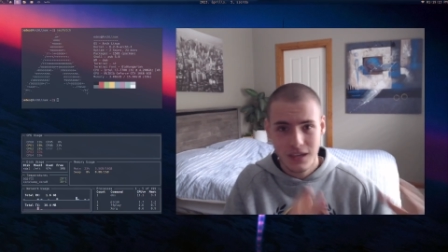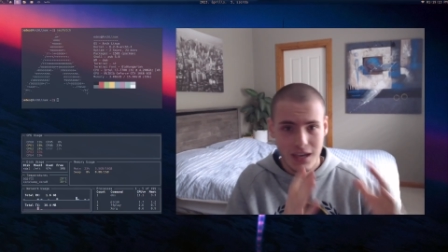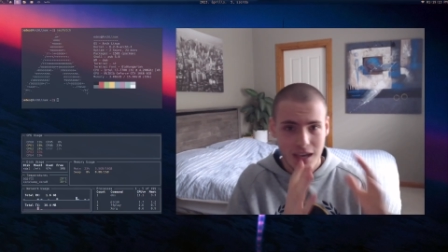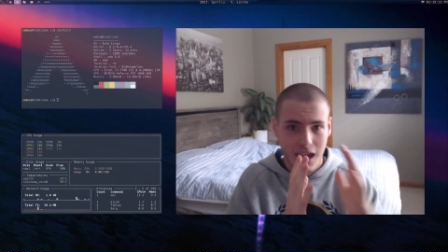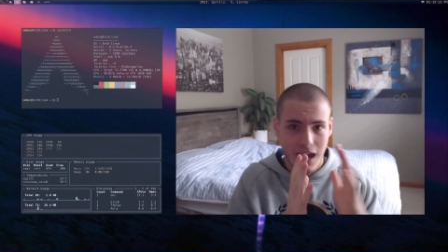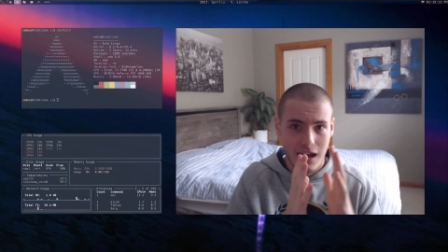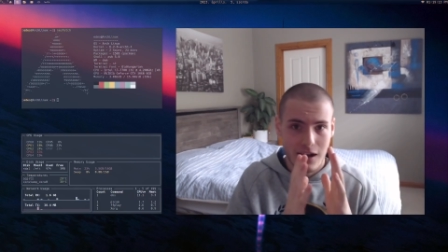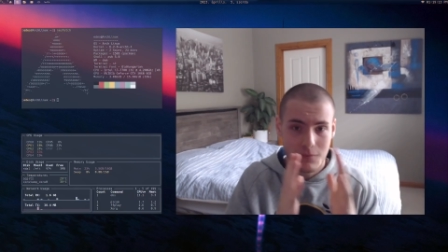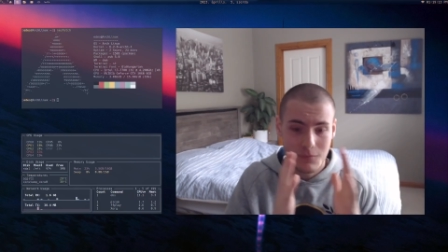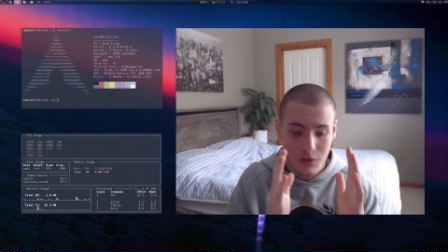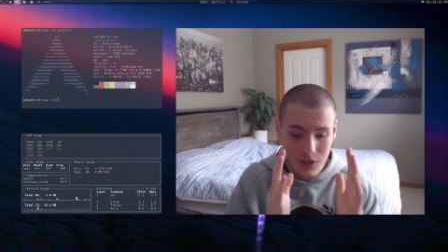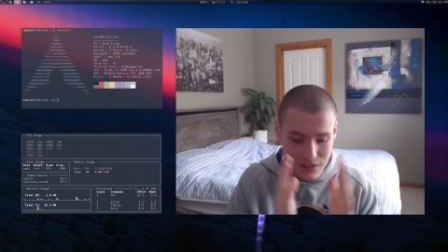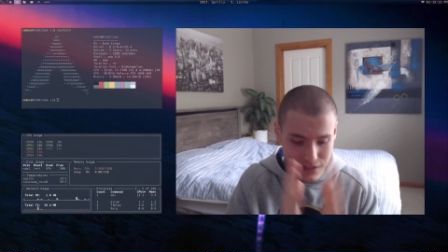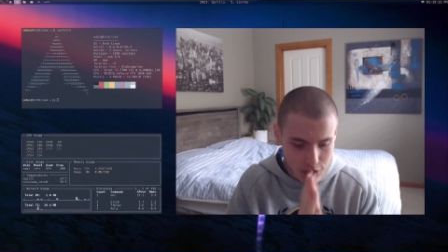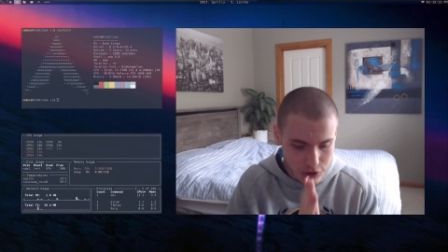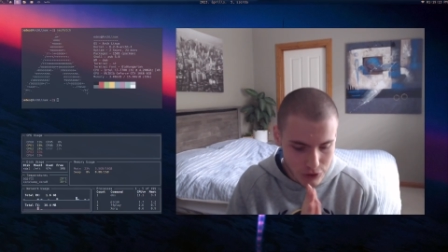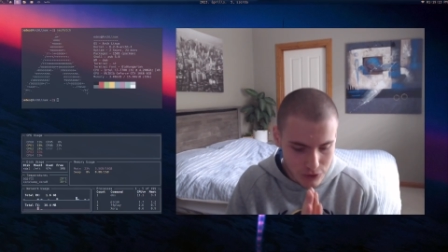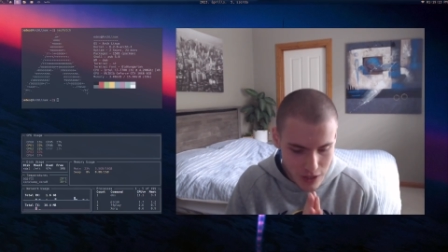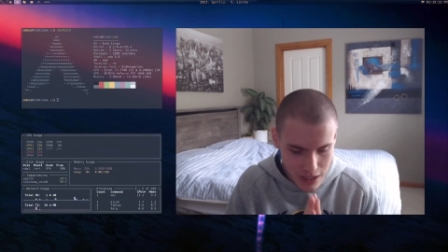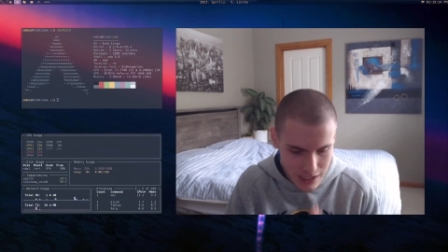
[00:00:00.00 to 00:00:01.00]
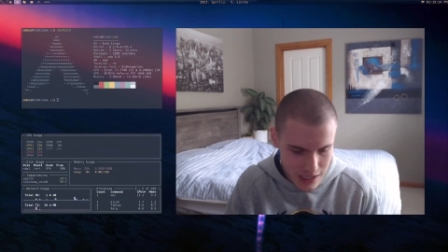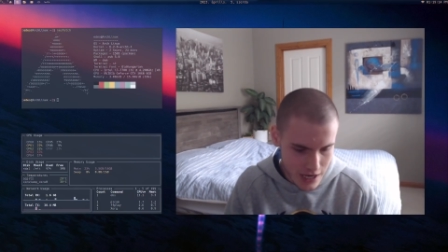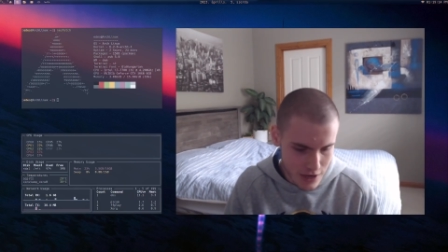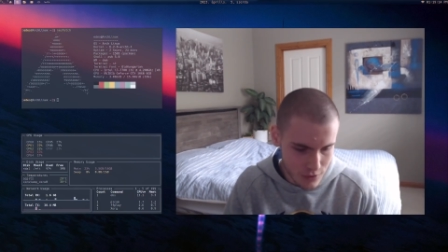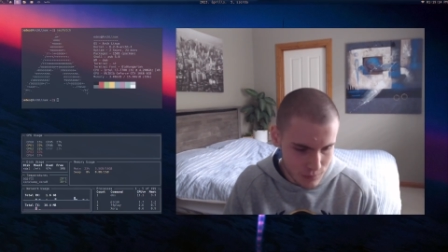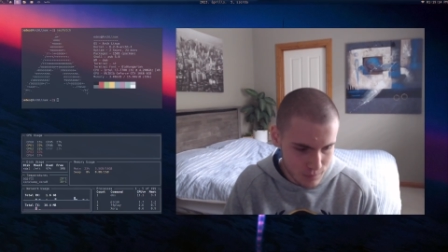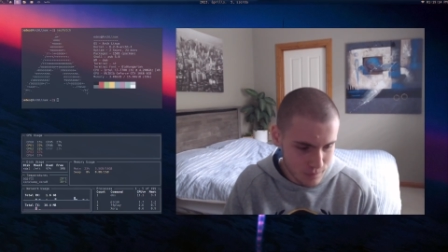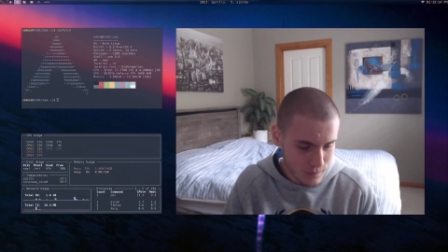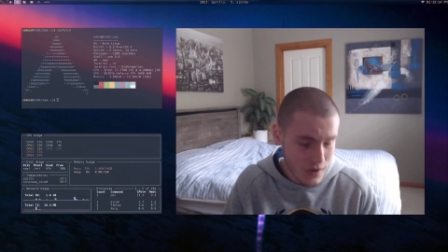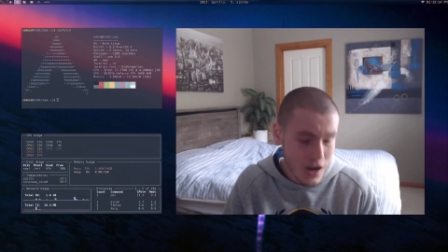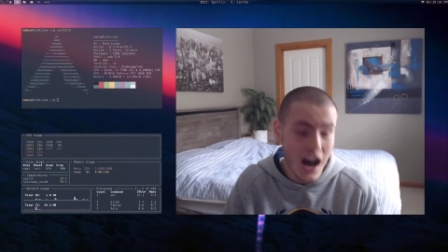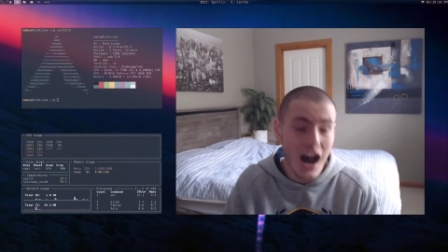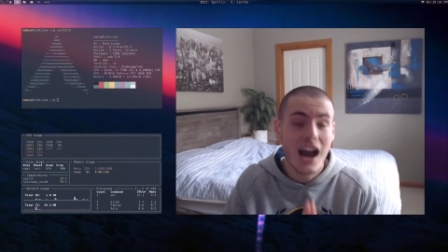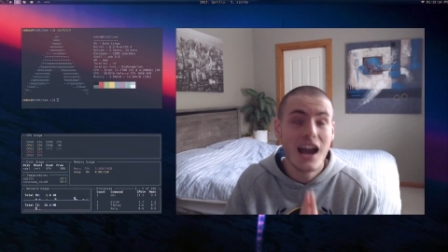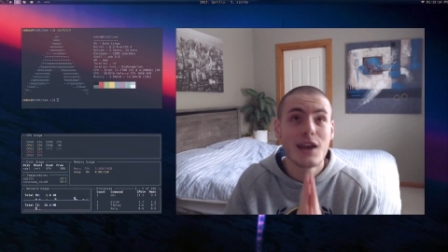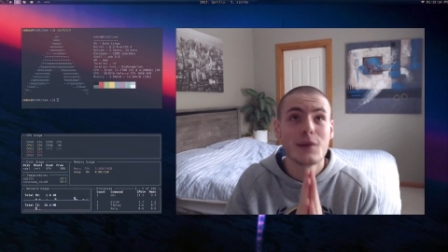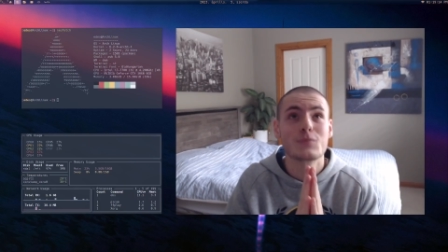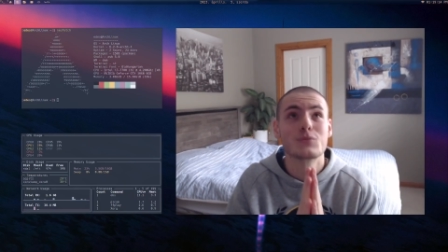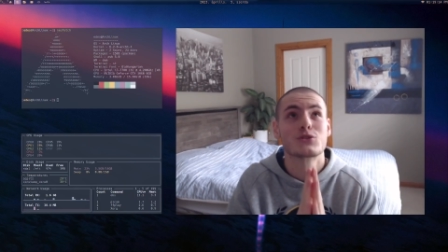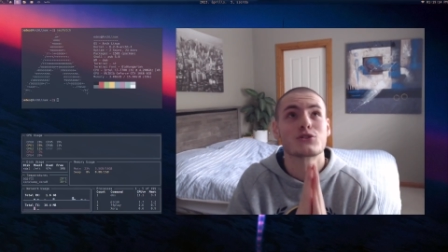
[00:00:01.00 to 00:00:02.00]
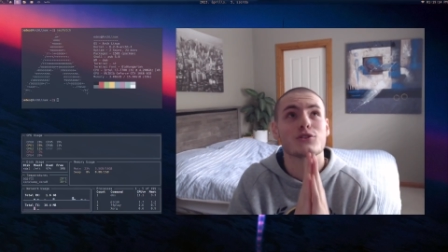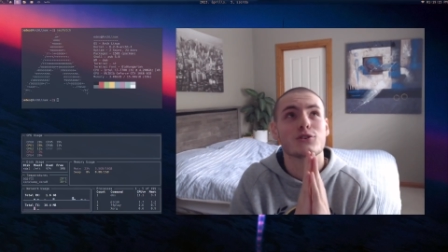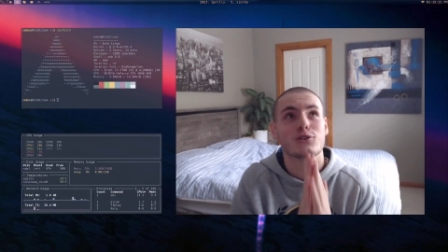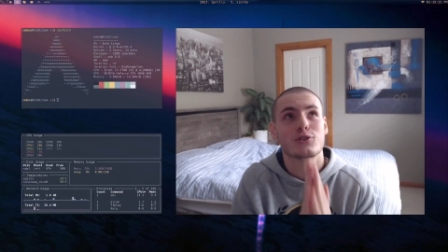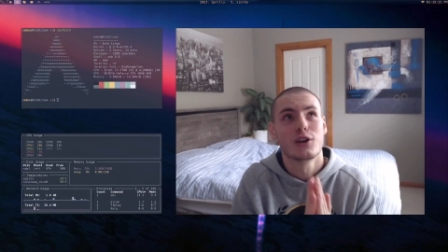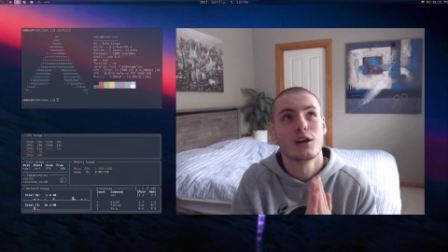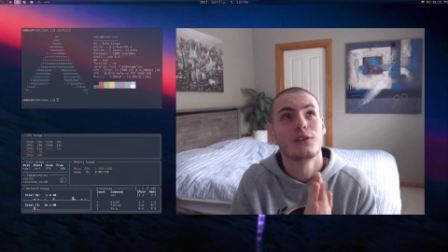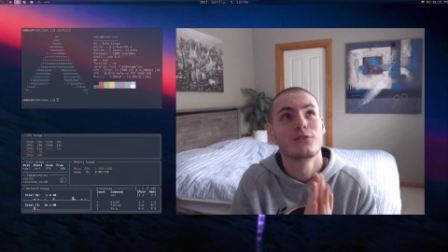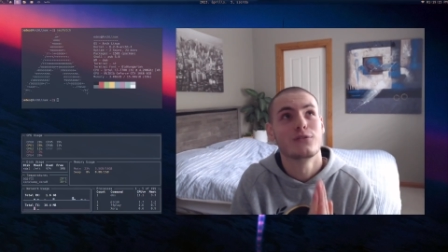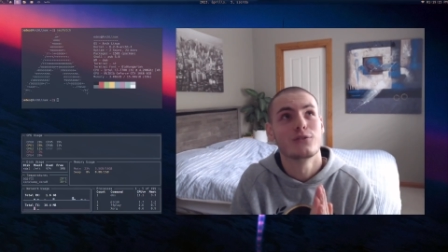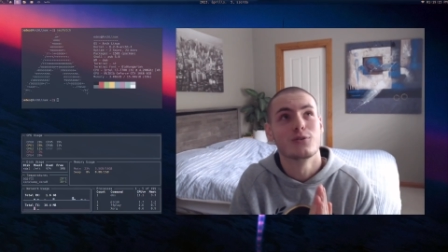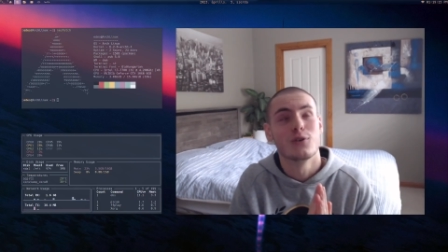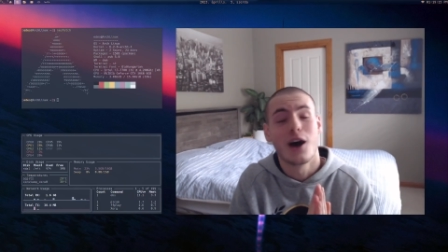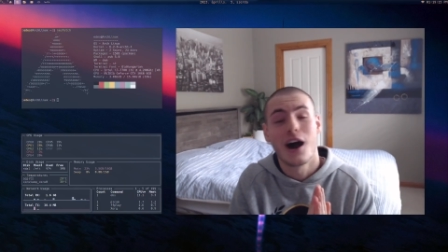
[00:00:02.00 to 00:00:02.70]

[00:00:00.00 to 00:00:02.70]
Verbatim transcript: And I'm gonna tell you right now, I am so grateful.